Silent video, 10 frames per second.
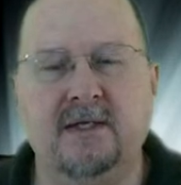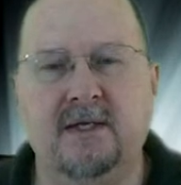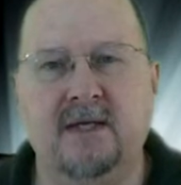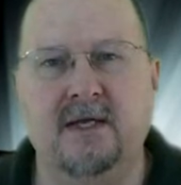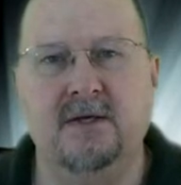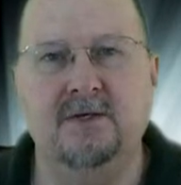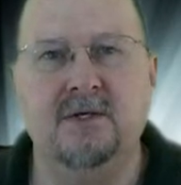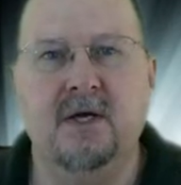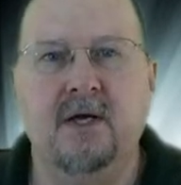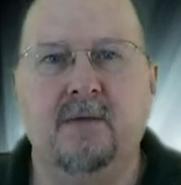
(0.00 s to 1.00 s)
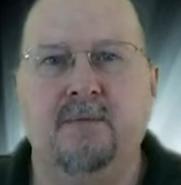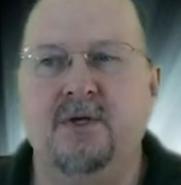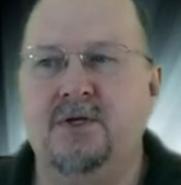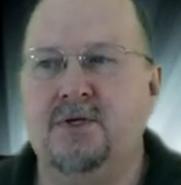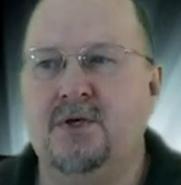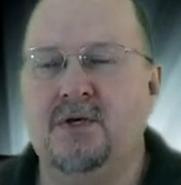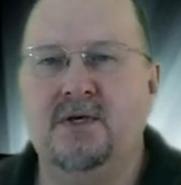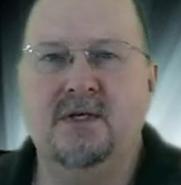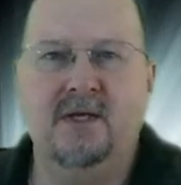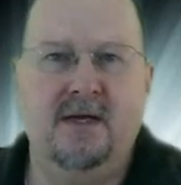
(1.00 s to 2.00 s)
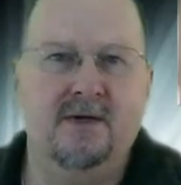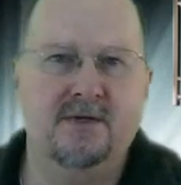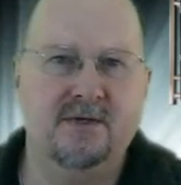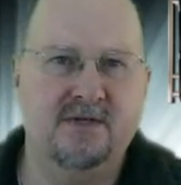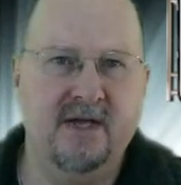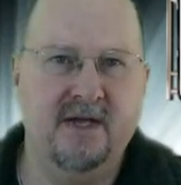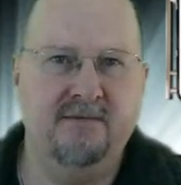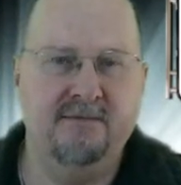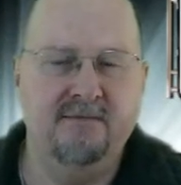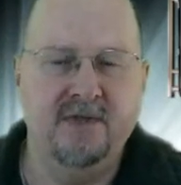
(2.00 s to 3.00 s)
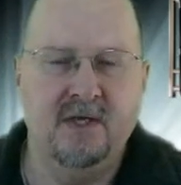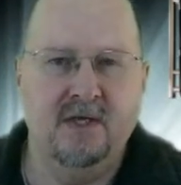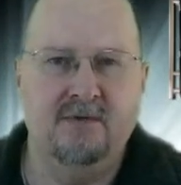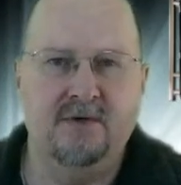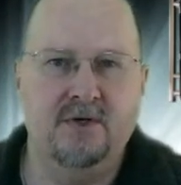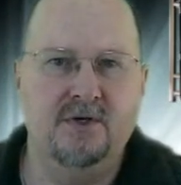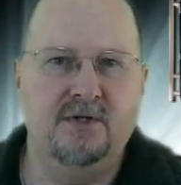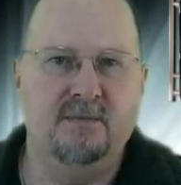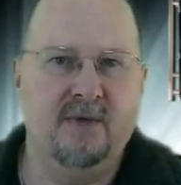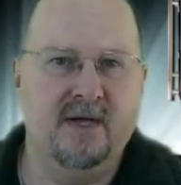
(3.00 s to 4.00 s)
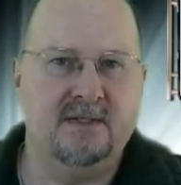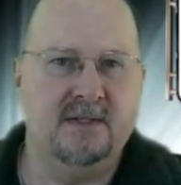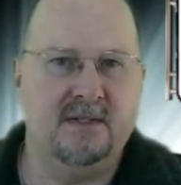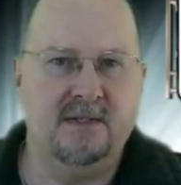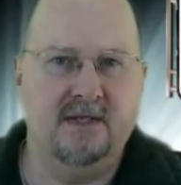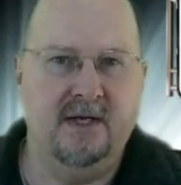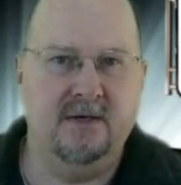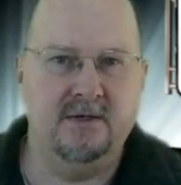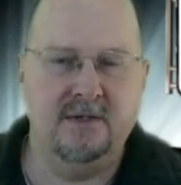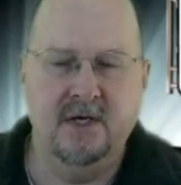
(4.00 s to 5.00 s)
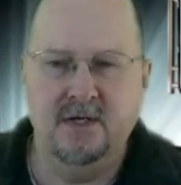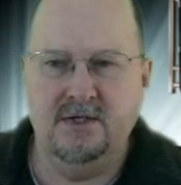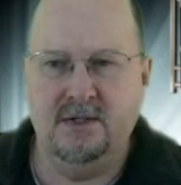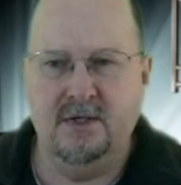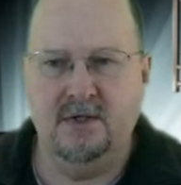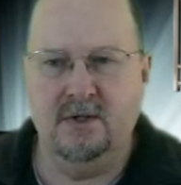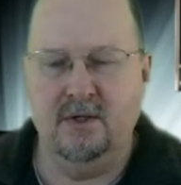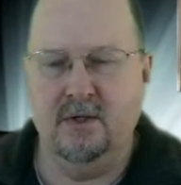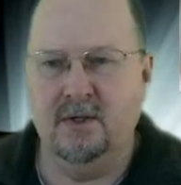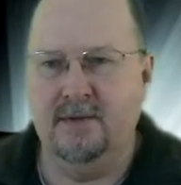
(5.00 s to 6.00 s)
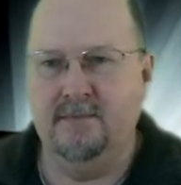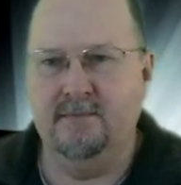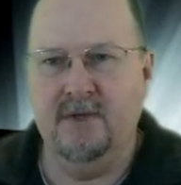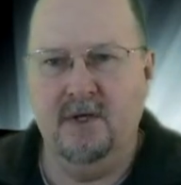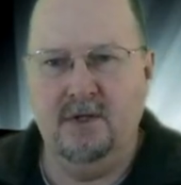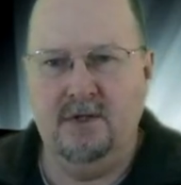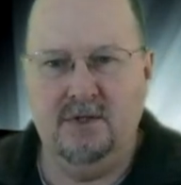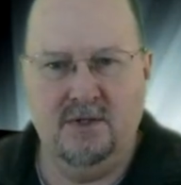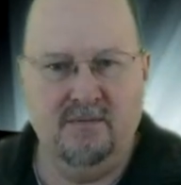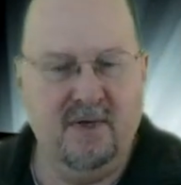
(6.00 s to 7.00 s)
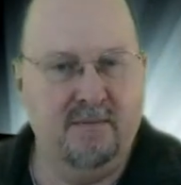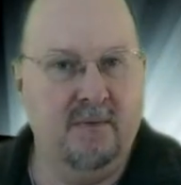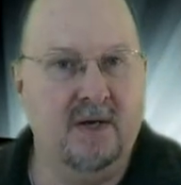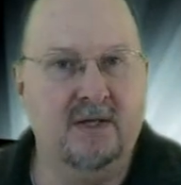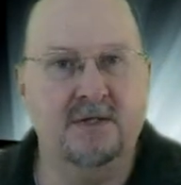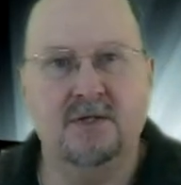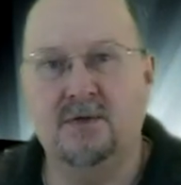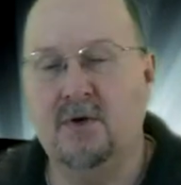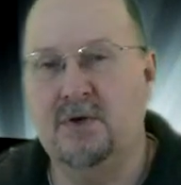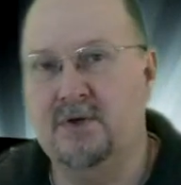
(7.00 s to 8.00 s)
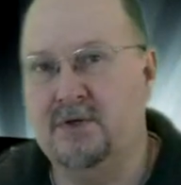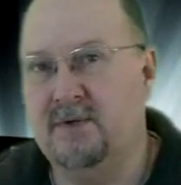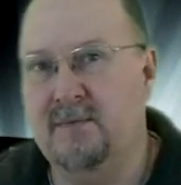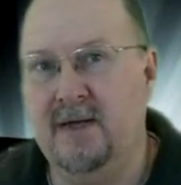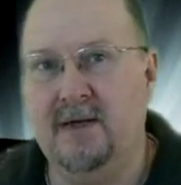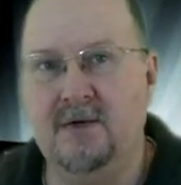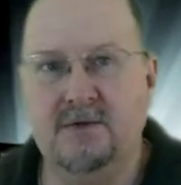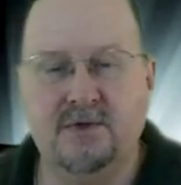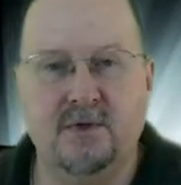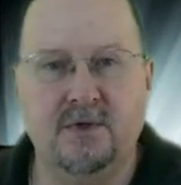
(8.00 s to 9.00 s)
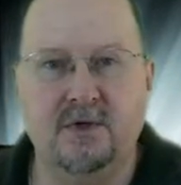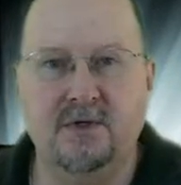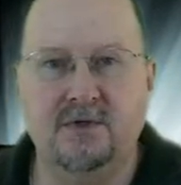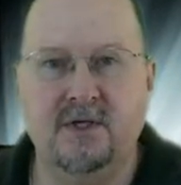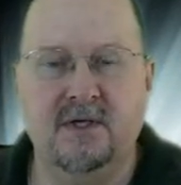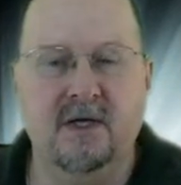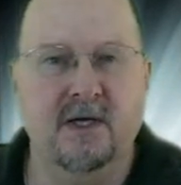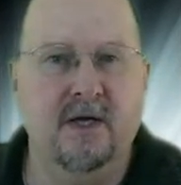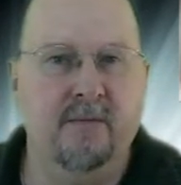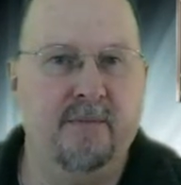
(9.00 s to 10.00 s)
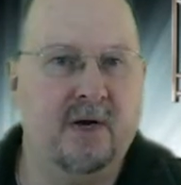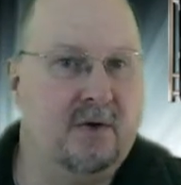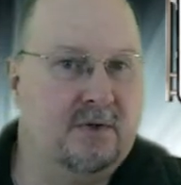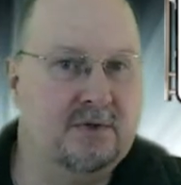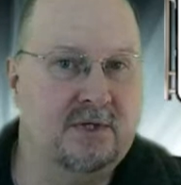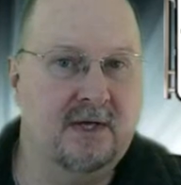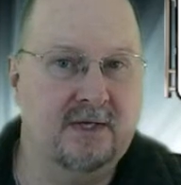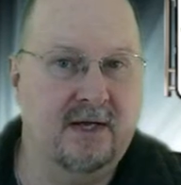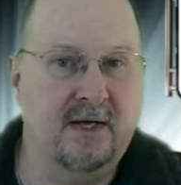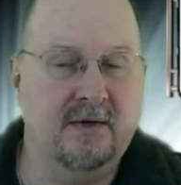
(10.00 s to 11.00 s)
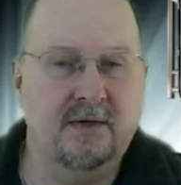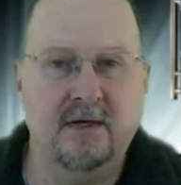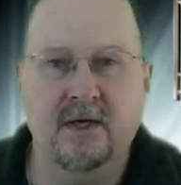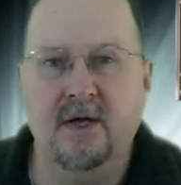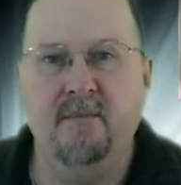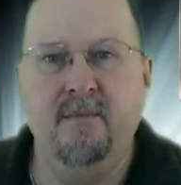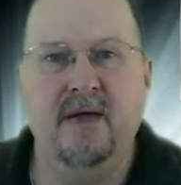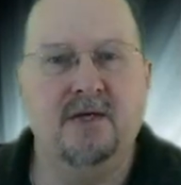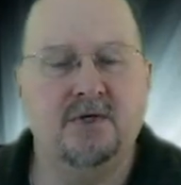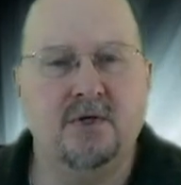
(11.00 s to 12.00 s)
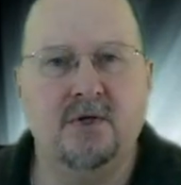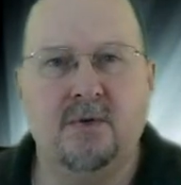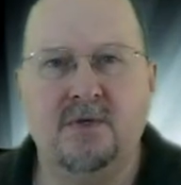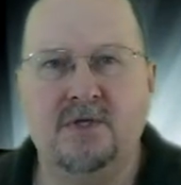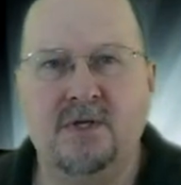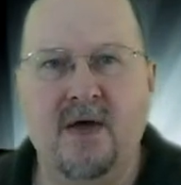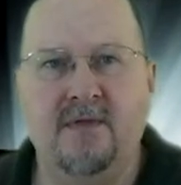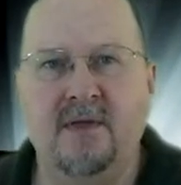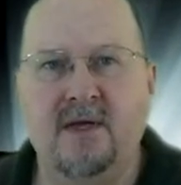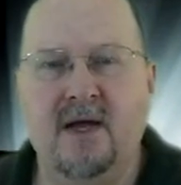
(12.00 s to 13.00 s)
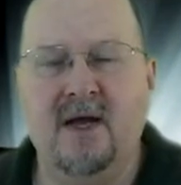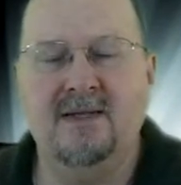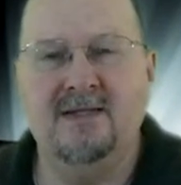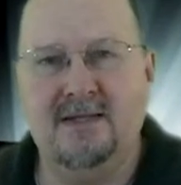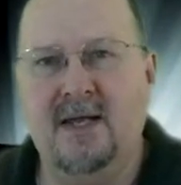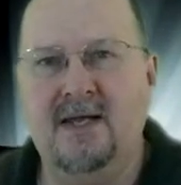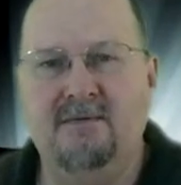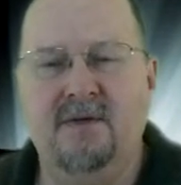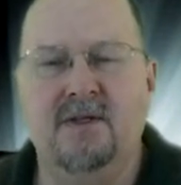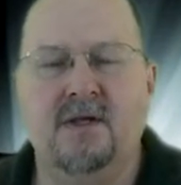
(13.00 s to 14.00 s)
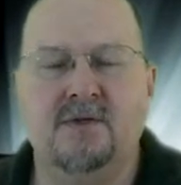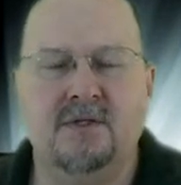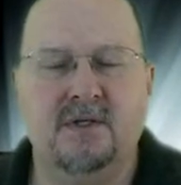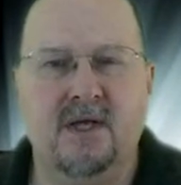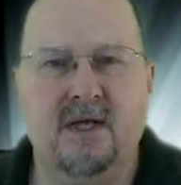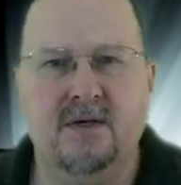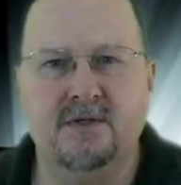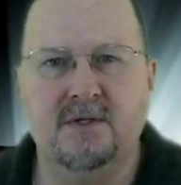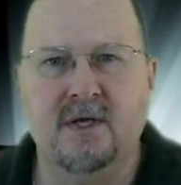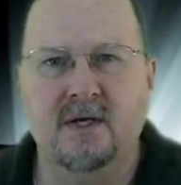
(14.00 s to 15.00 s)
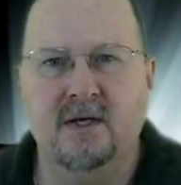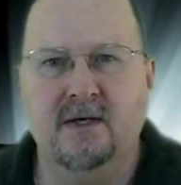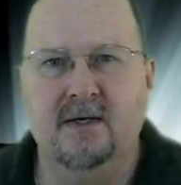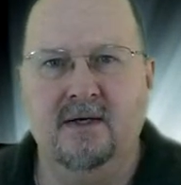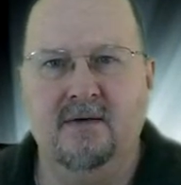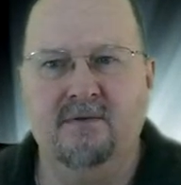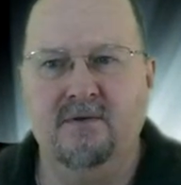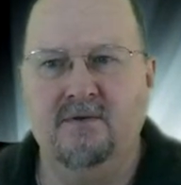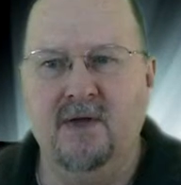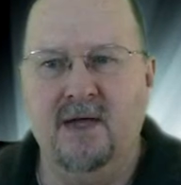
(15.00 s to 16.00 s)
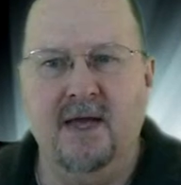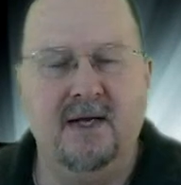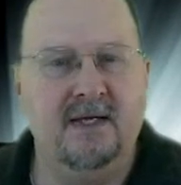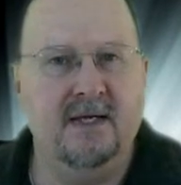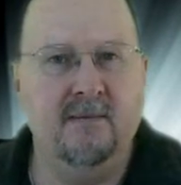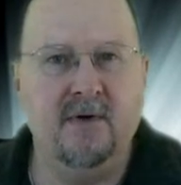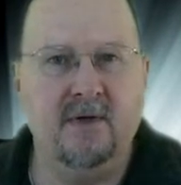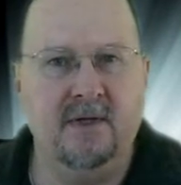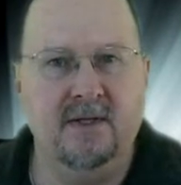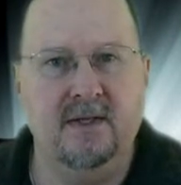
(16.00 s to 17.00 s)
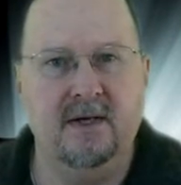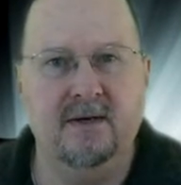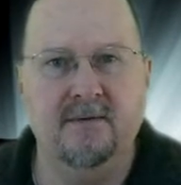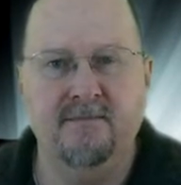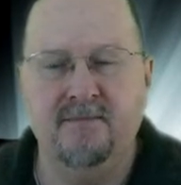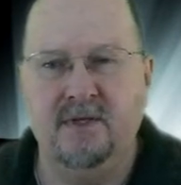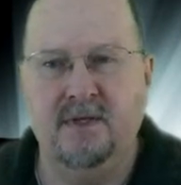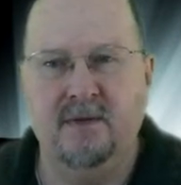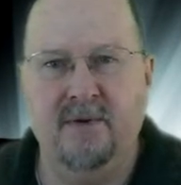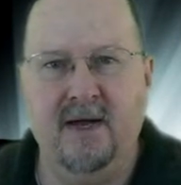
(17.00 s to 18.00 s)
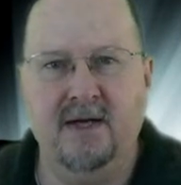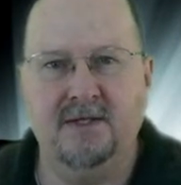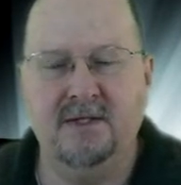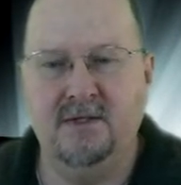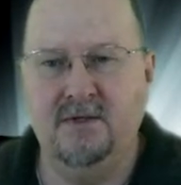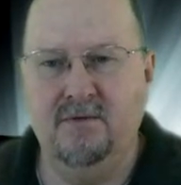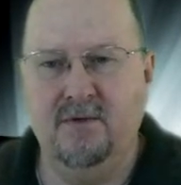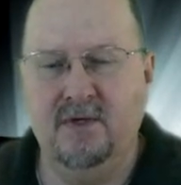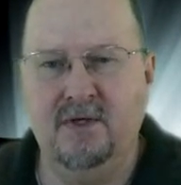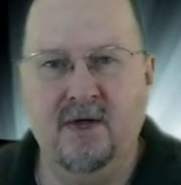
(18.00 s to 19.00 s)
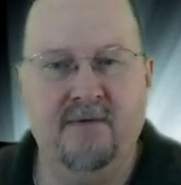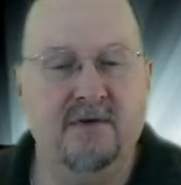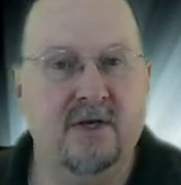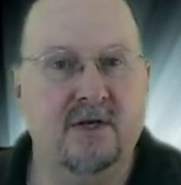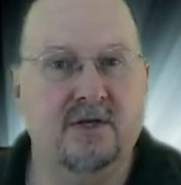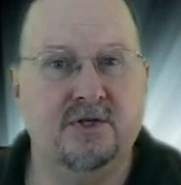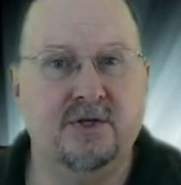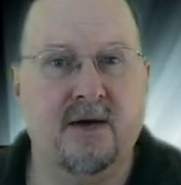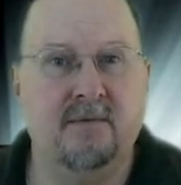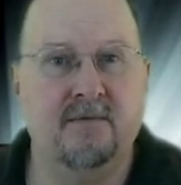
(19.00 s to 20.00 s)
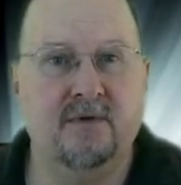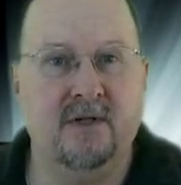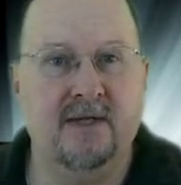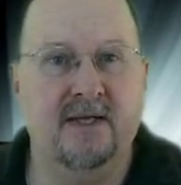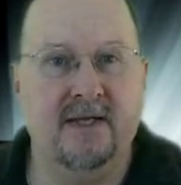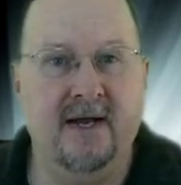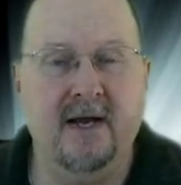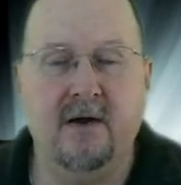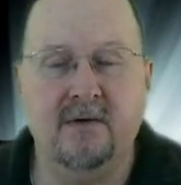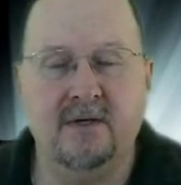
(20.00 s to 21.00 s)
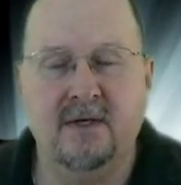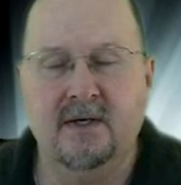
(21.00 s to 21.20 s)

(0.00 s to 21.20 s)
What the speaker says: in containers, be sure your containers are safe. If you're using plastic containers, say you're using big buckets to grow your tomatoes, or you're using barrels cut down, make sure there was nothing unsafe in those containers. If you've had a chemical in there in the past and you haven't done a good job of cleaning it out,